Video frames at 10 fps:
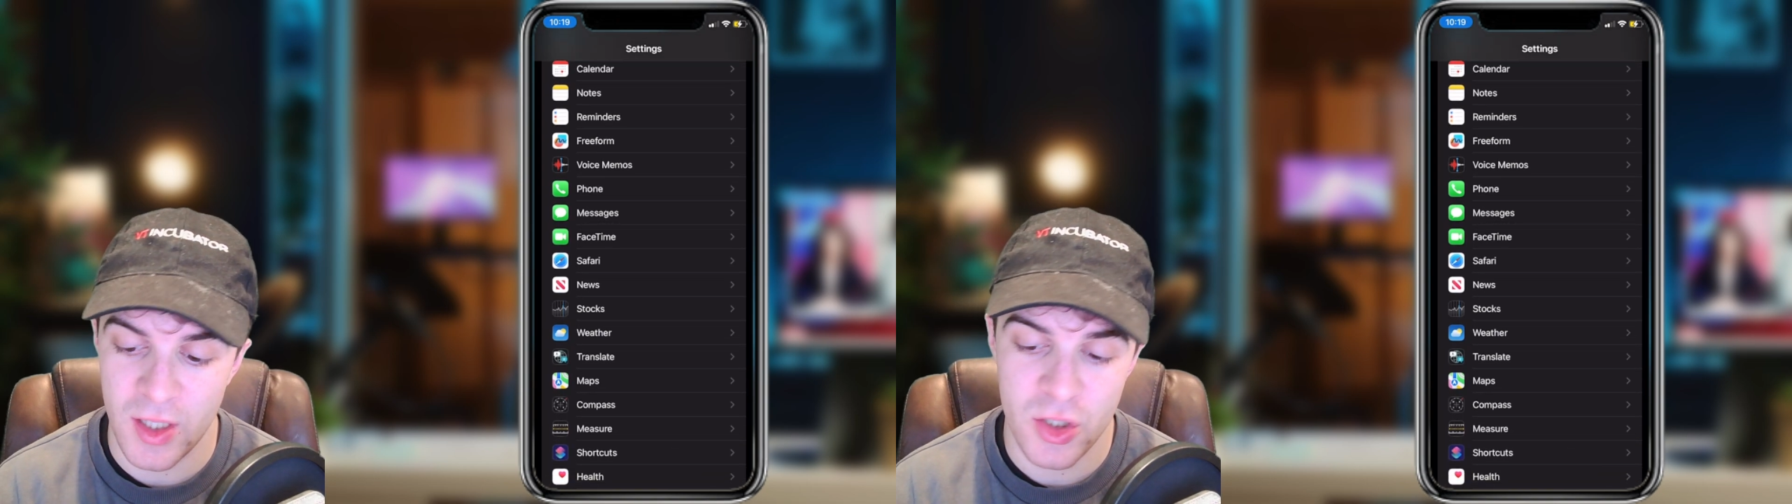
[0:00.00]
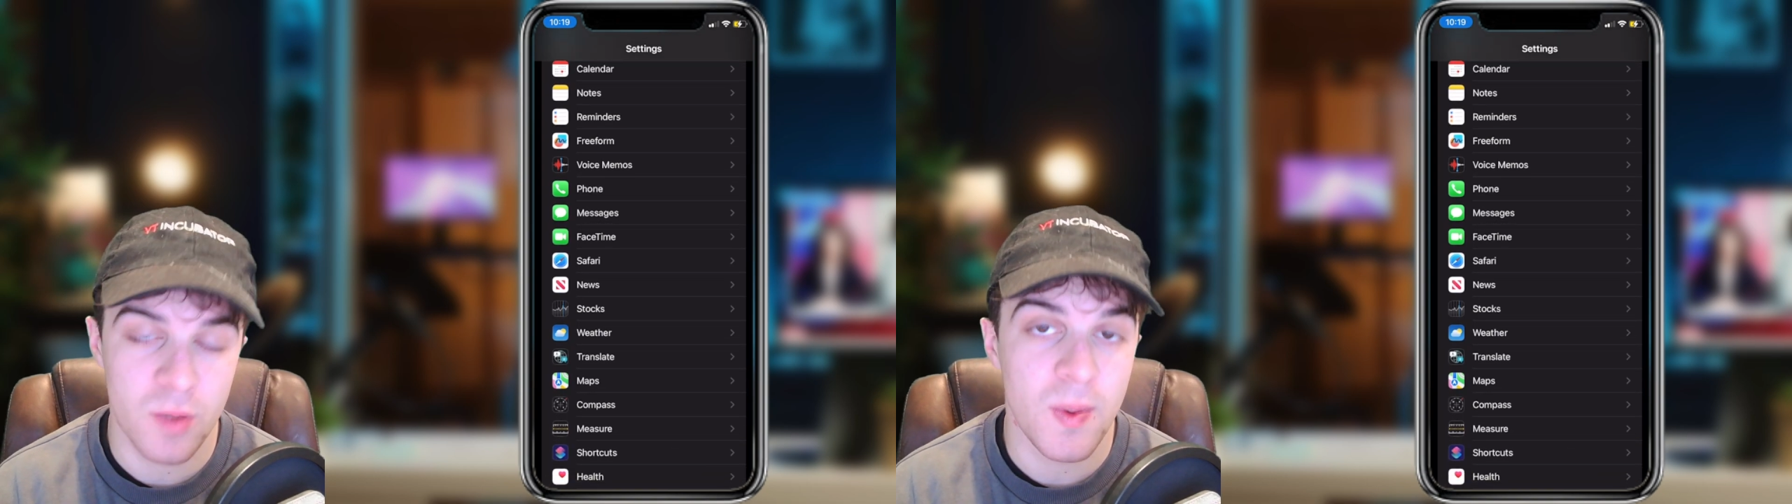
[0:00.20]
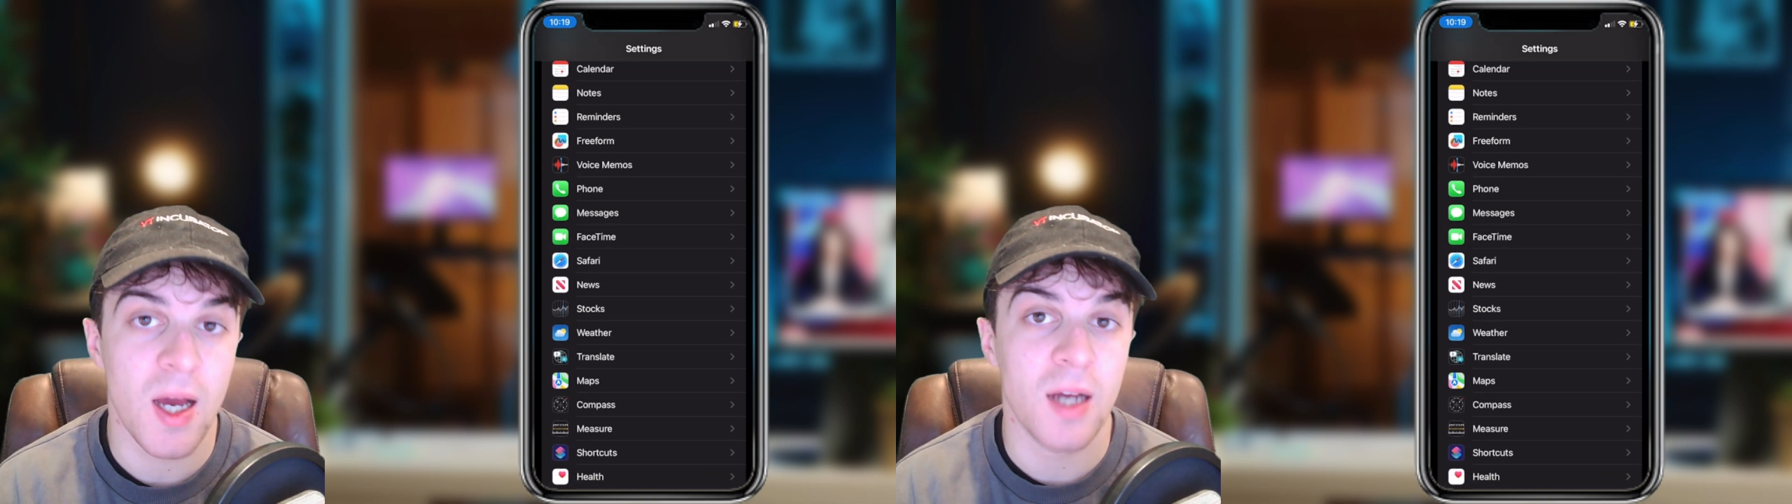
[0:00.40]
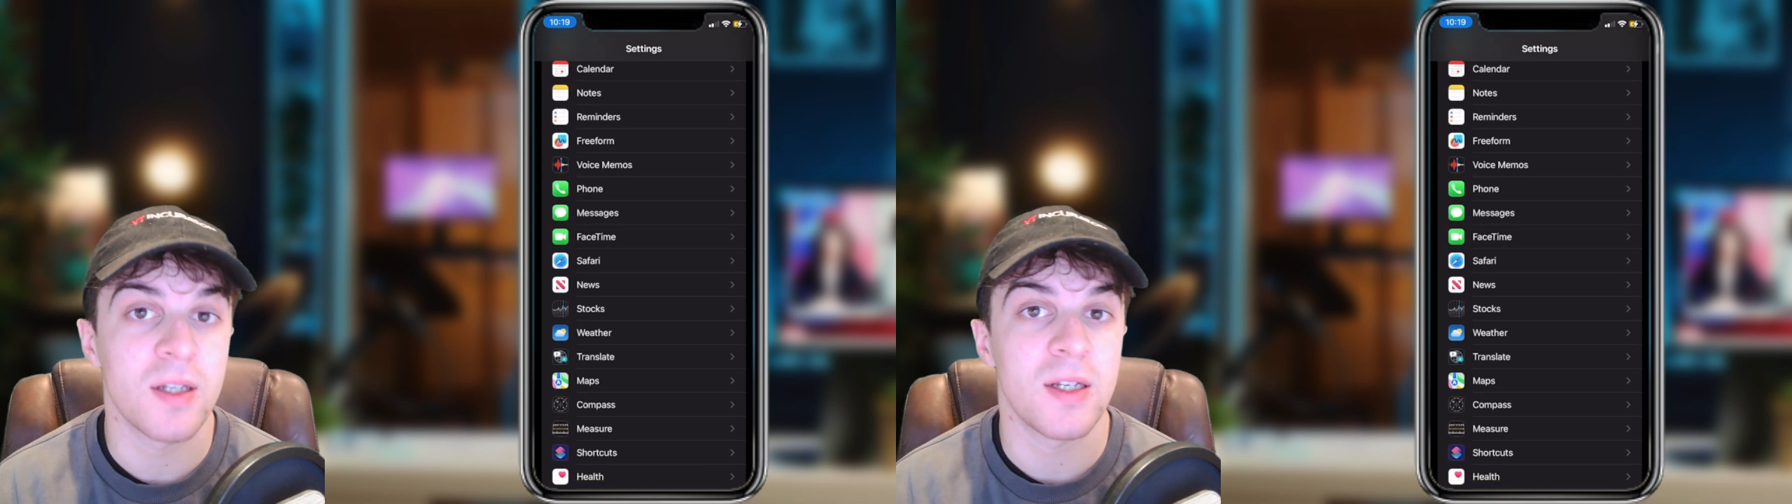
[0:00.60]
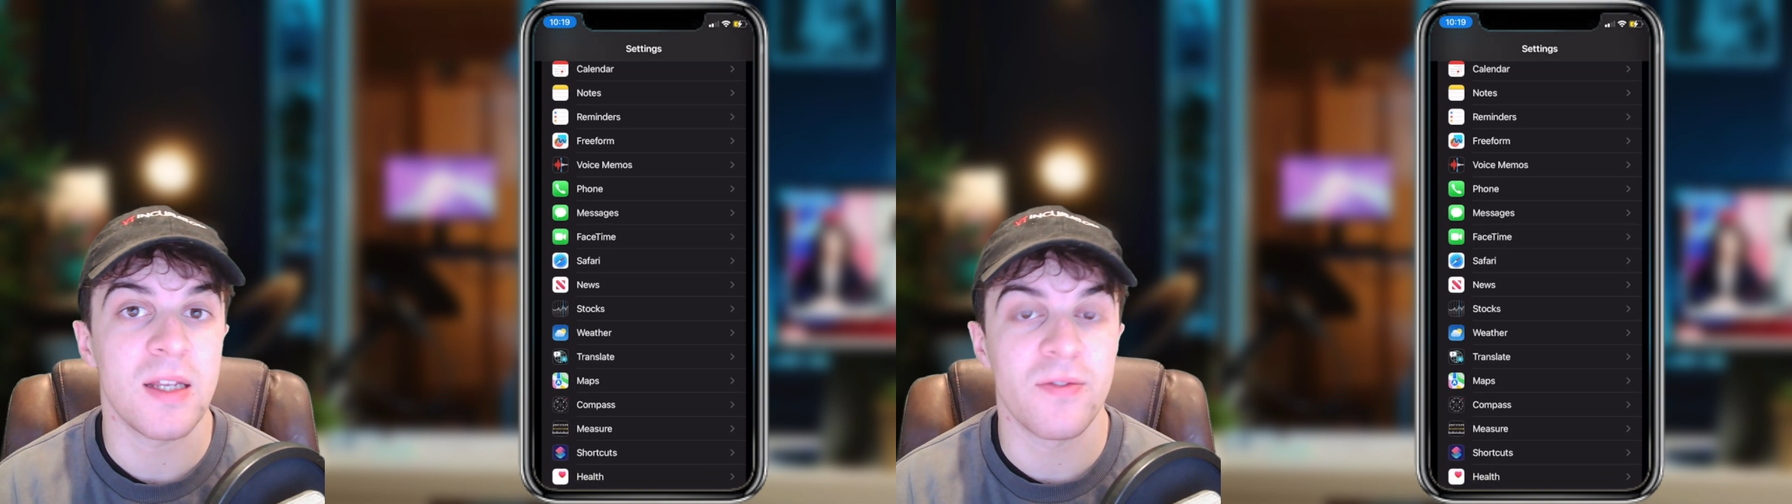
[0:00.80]
It should be
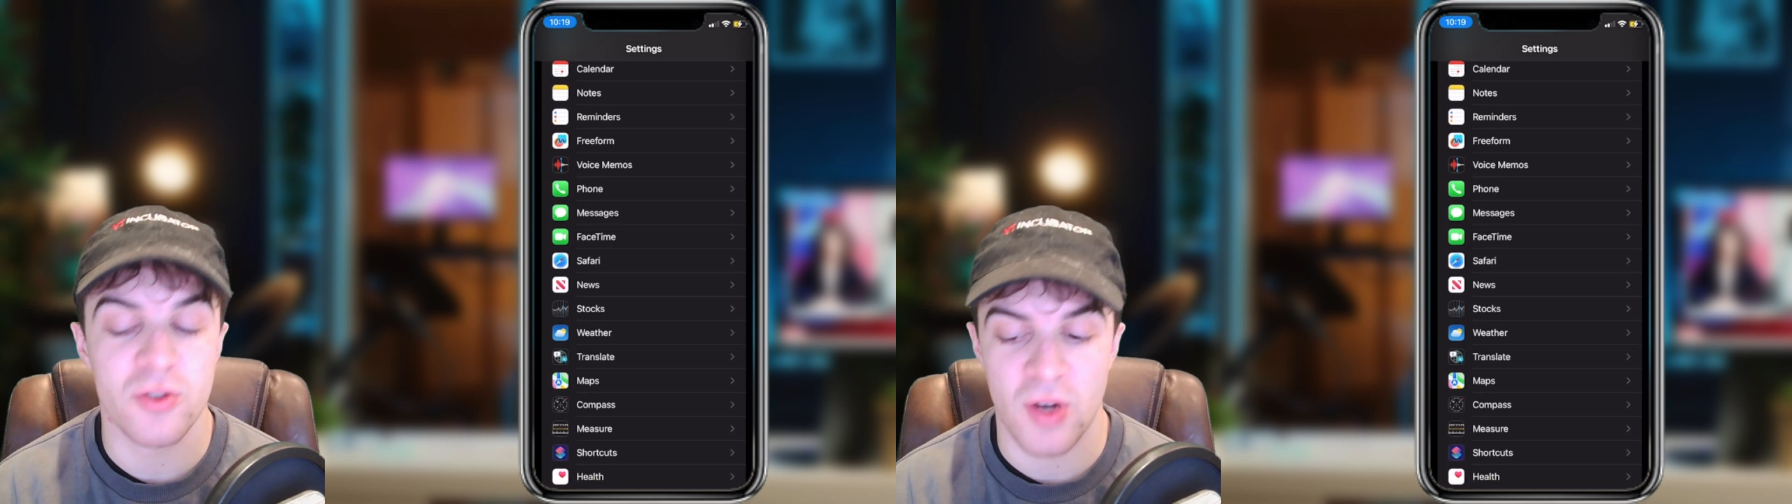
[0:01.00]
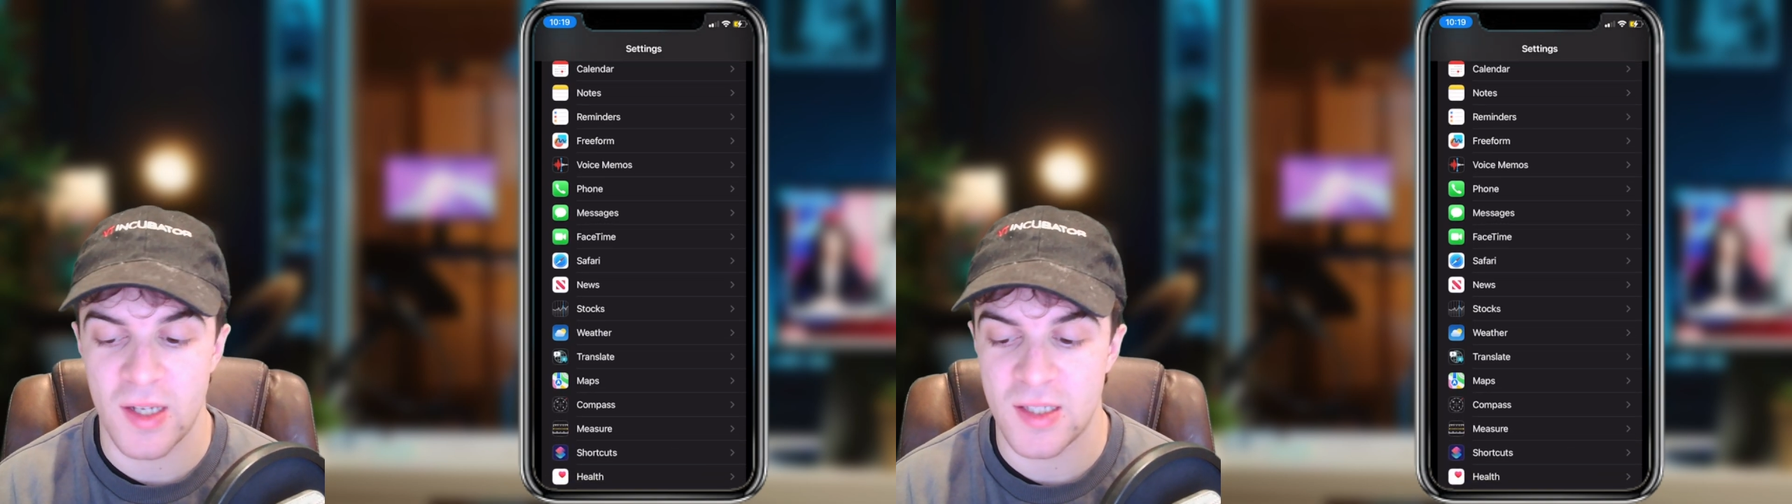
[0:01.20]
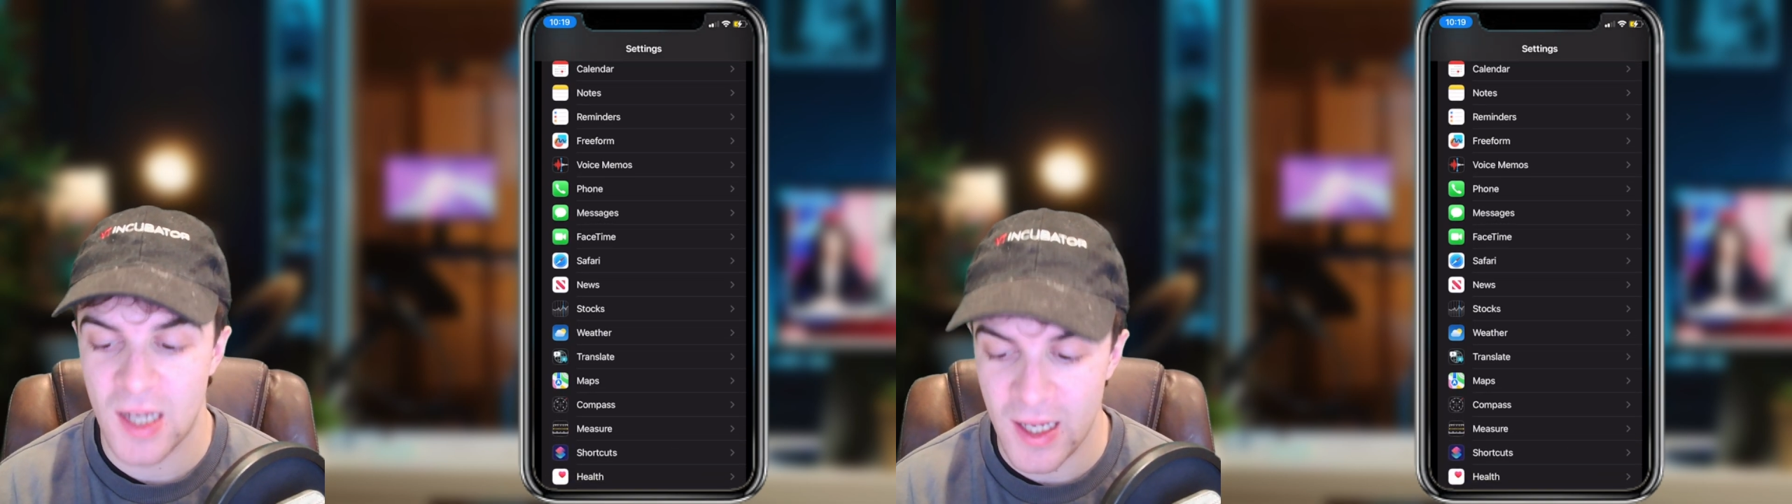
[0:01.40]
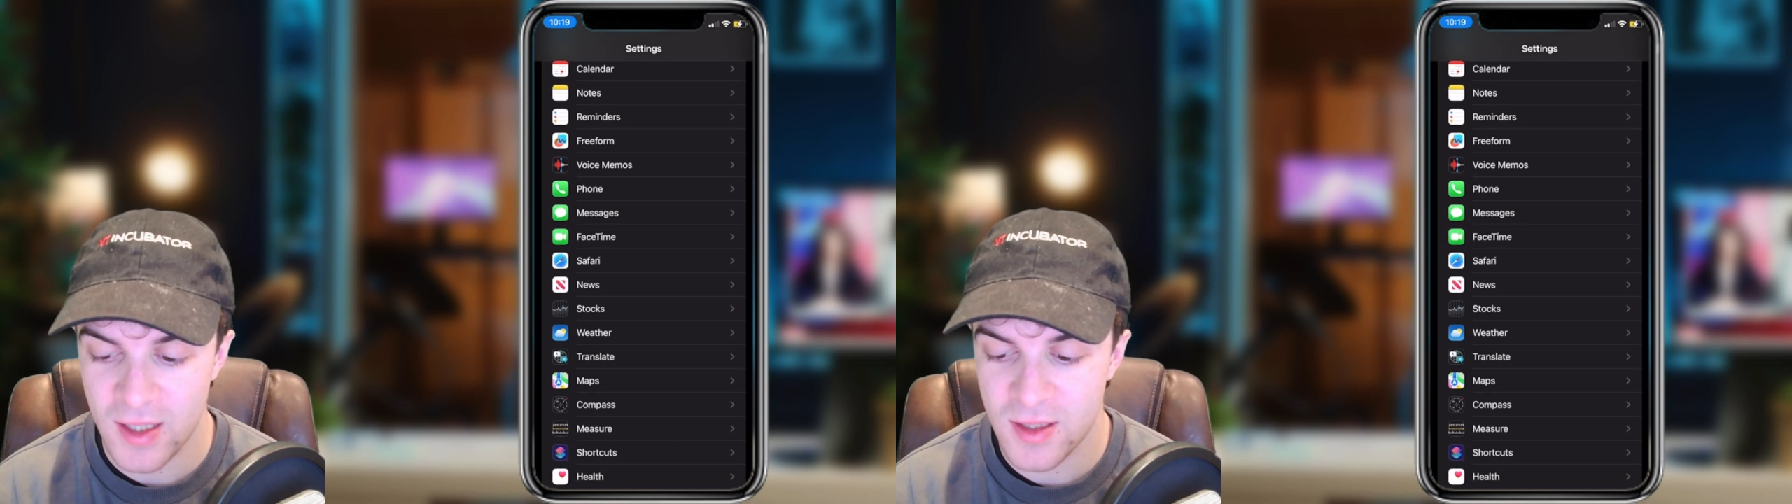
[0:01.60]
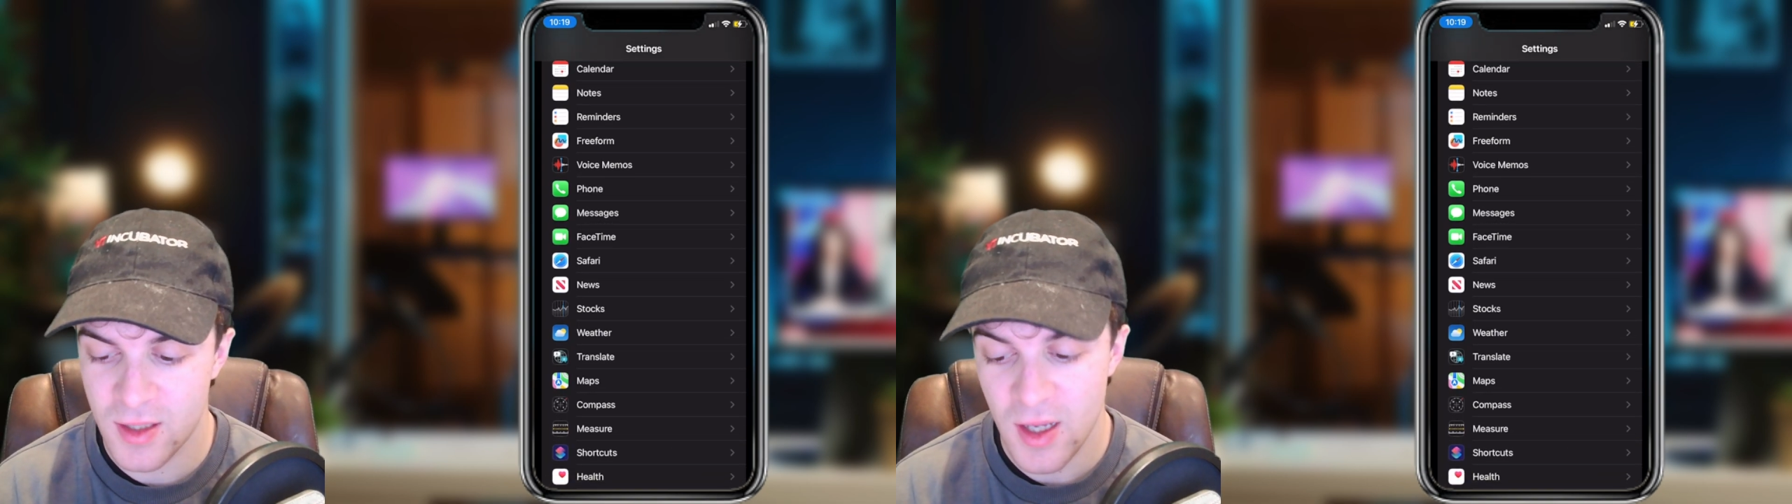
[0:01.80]
underneath
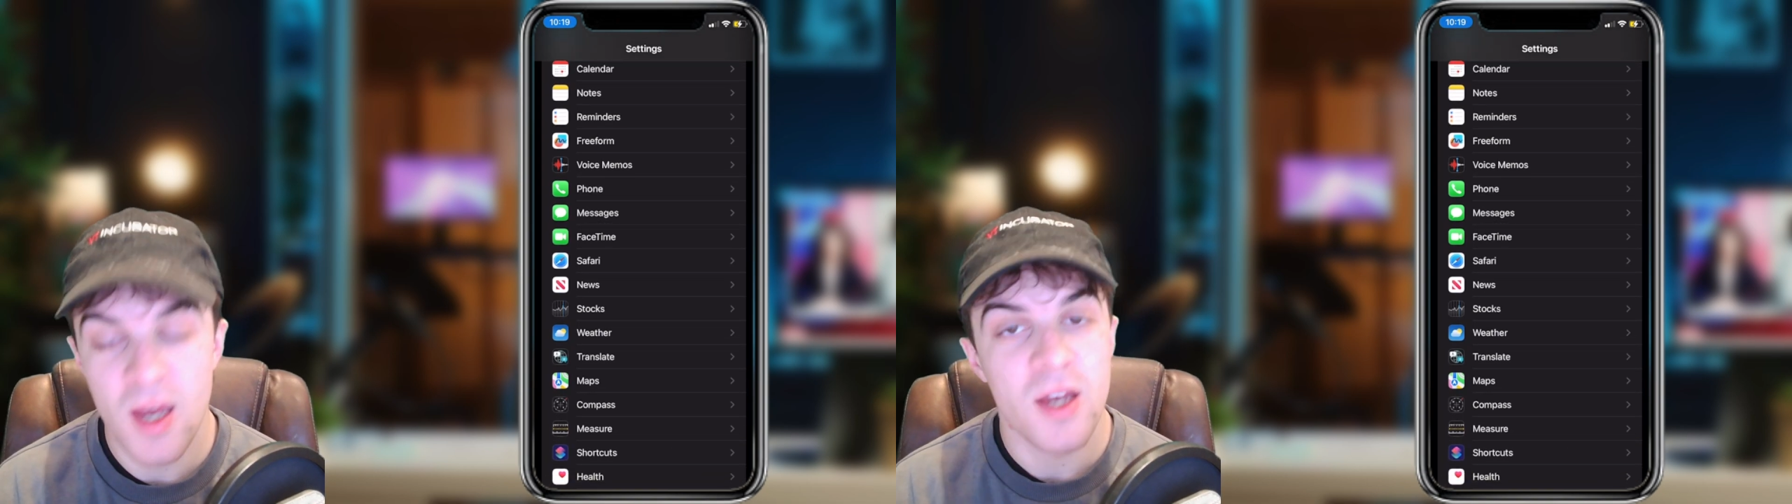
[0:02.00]
translate.